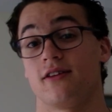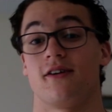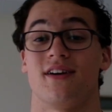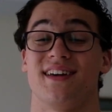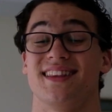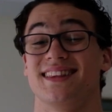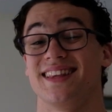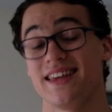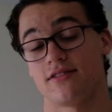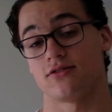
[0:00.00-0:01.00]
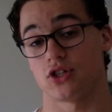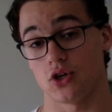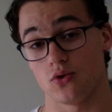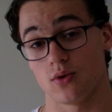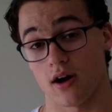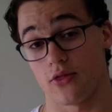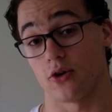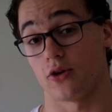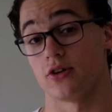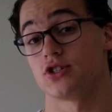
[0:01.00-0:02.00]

there are at least 2 other good